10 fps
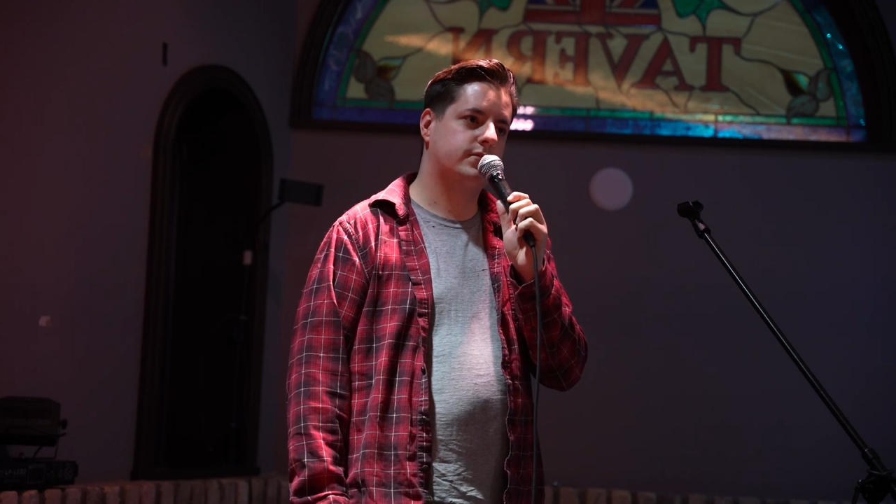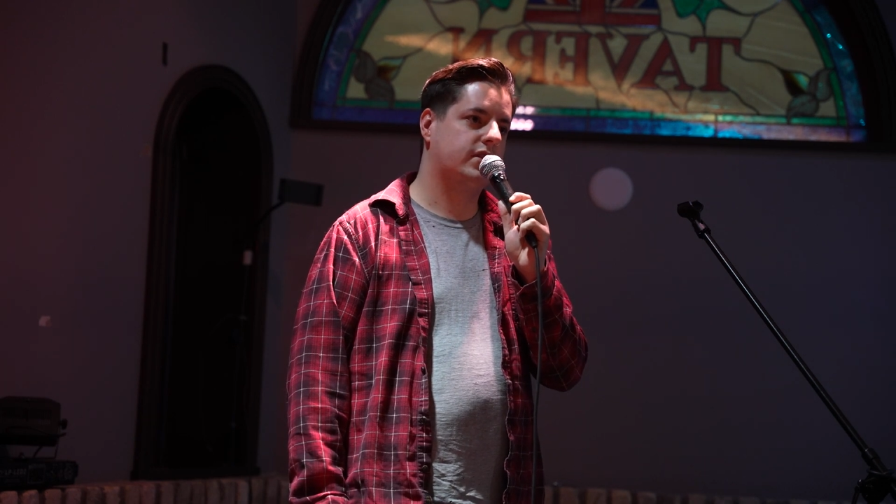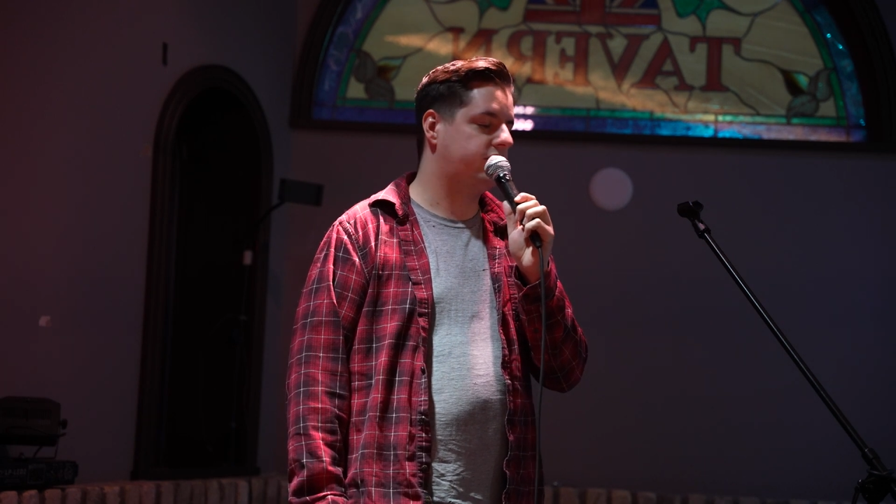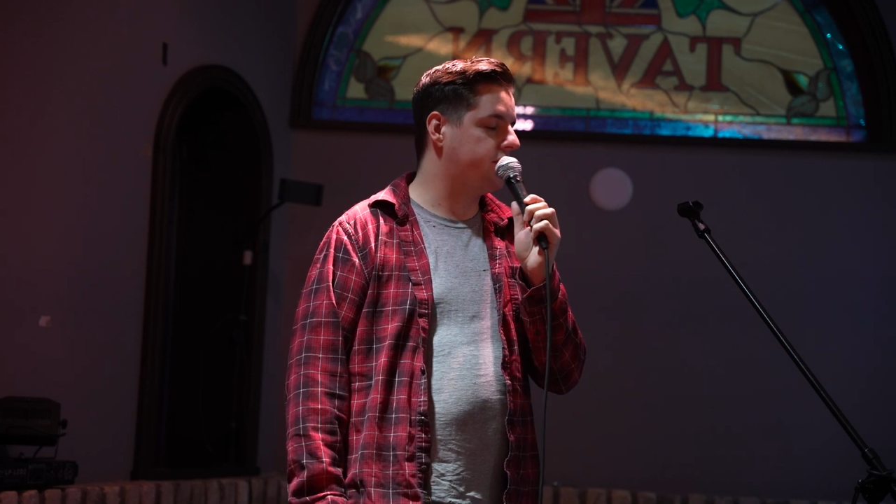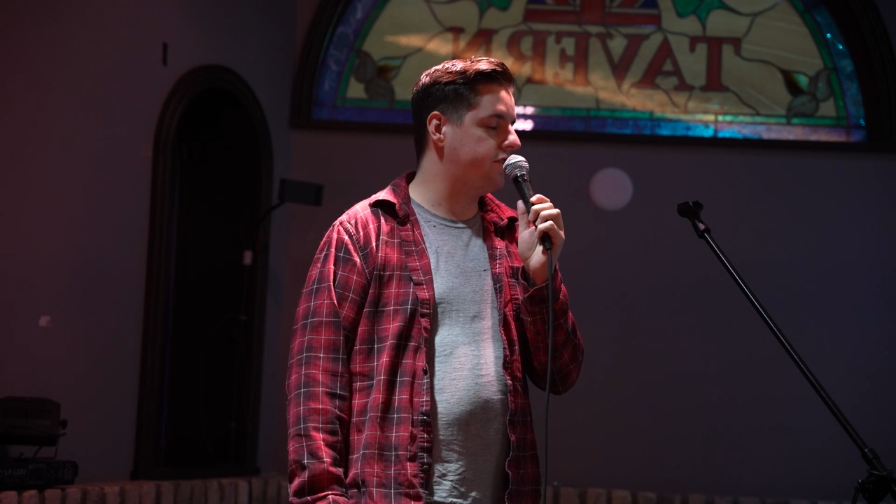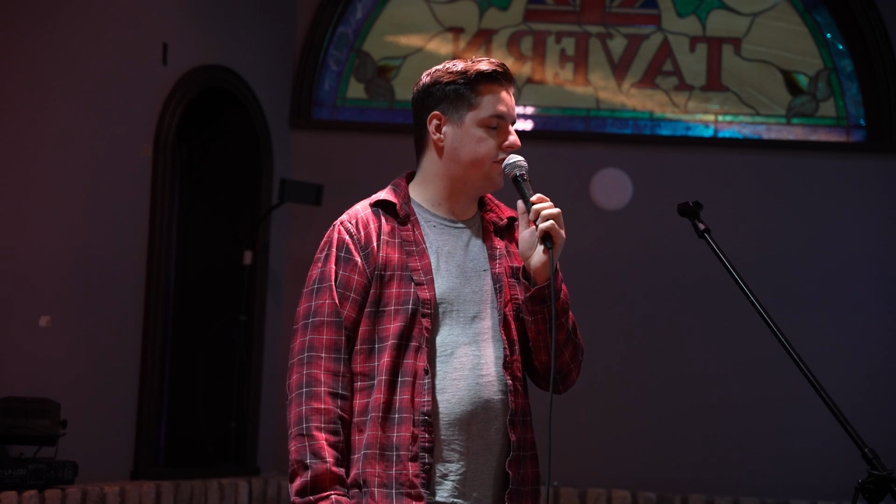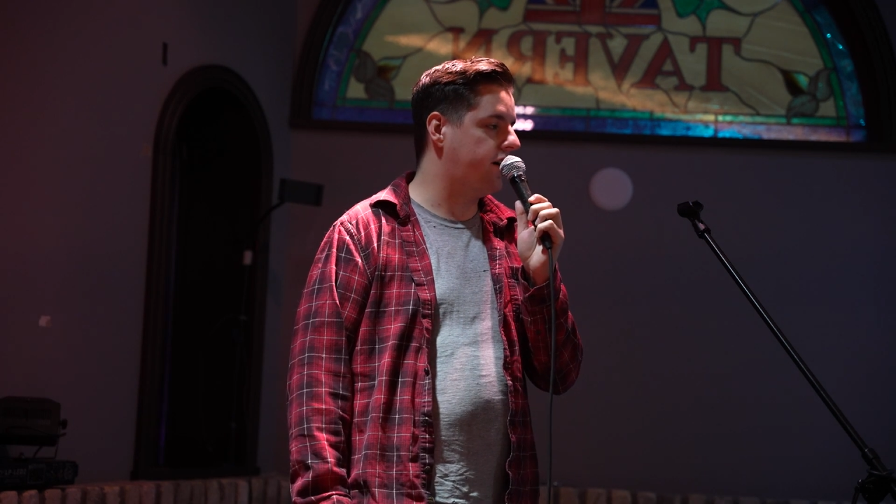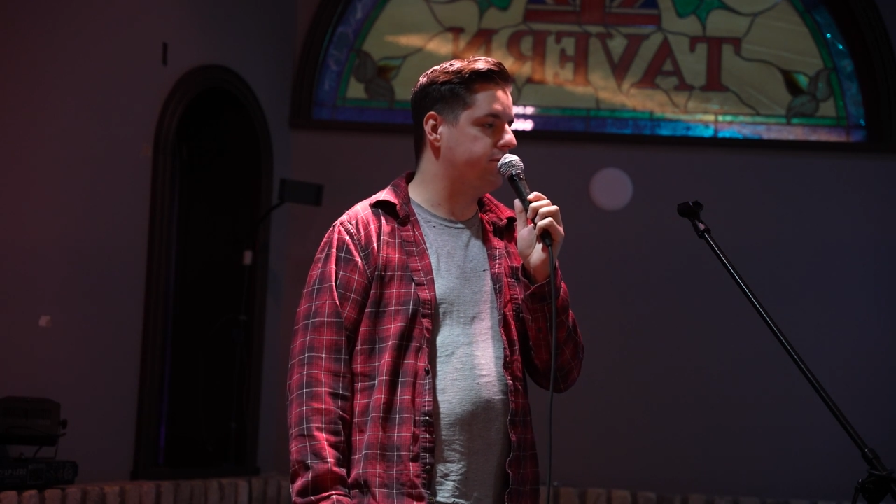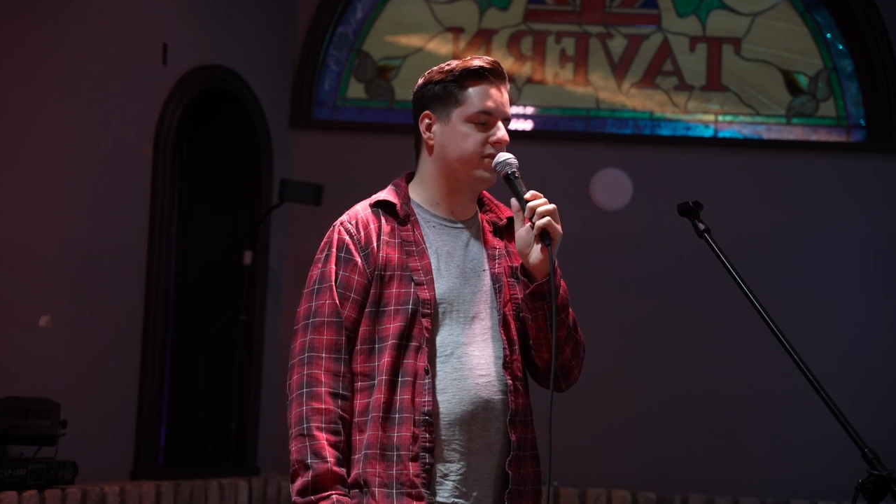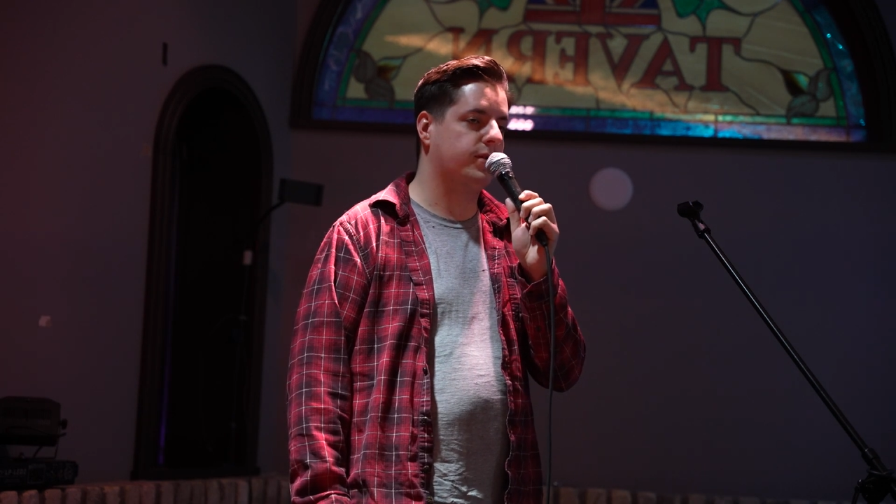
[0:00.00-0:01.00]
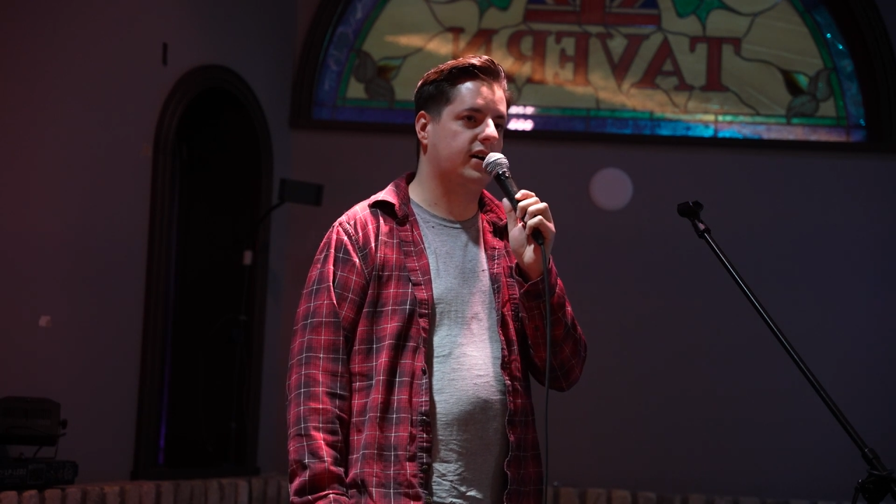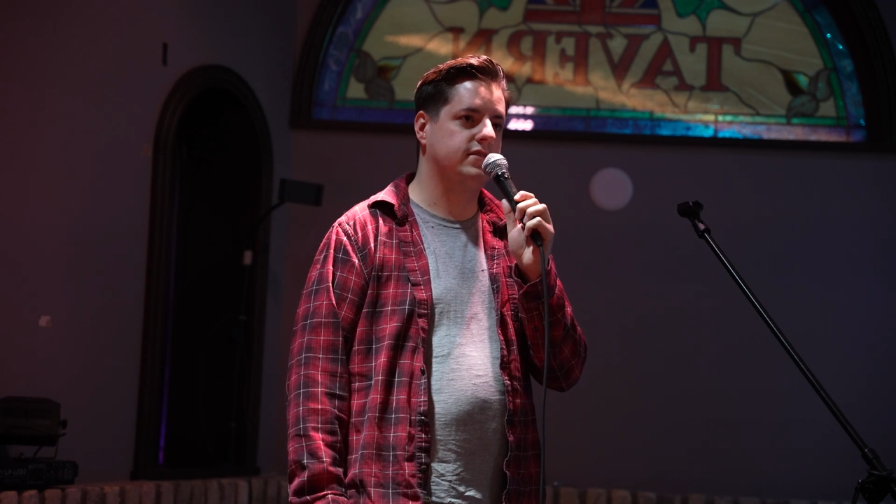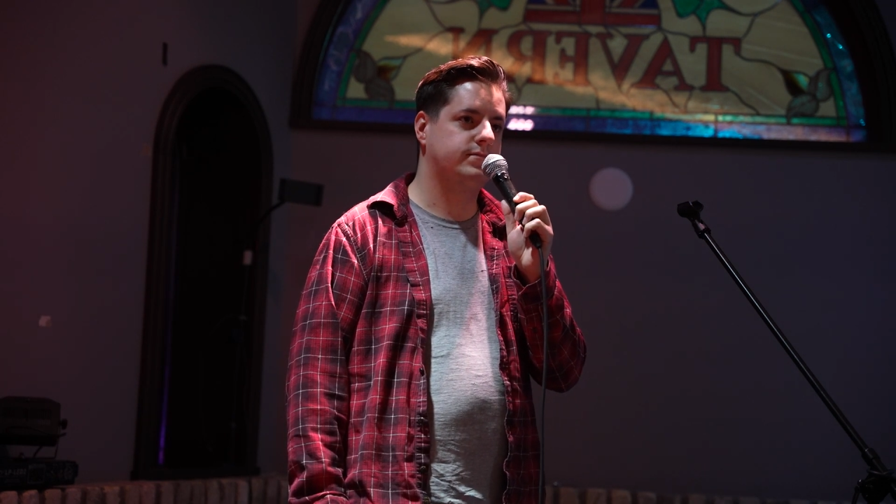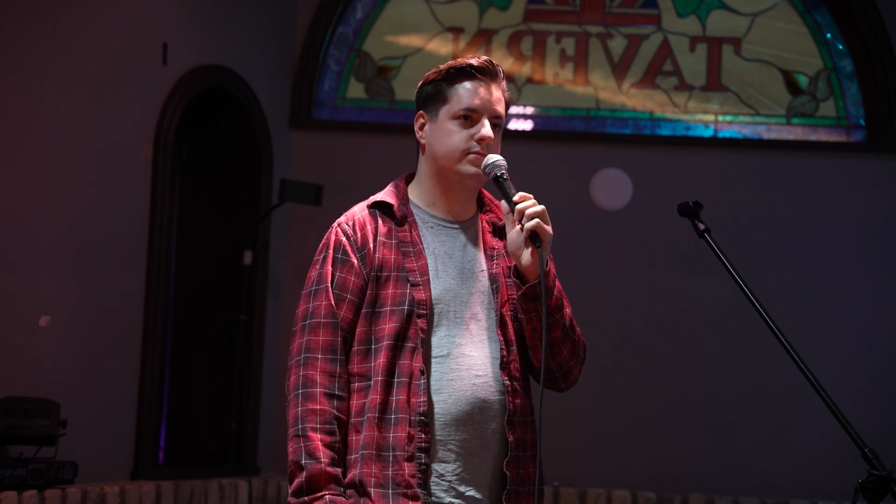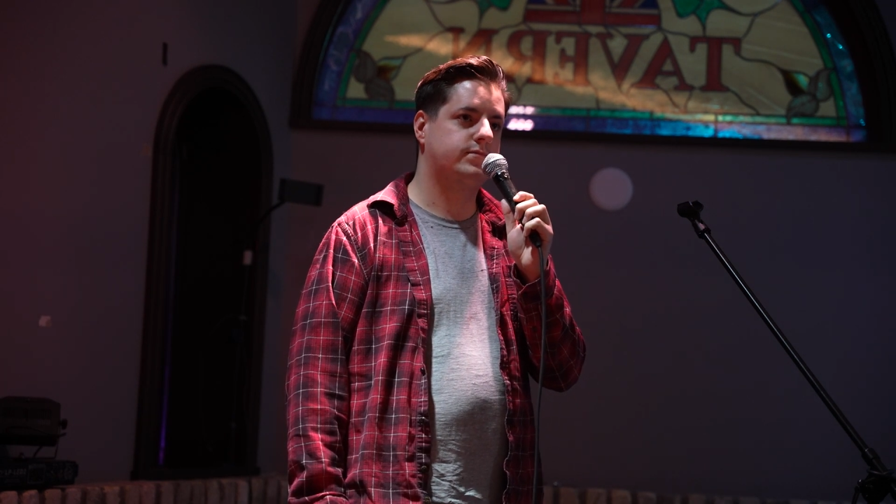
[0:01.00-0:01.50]
It's a good time as
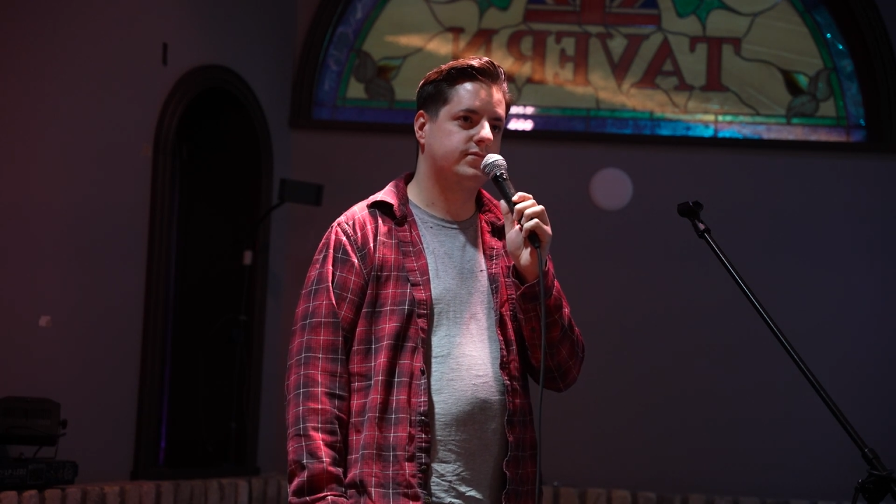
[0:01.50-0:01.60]
well.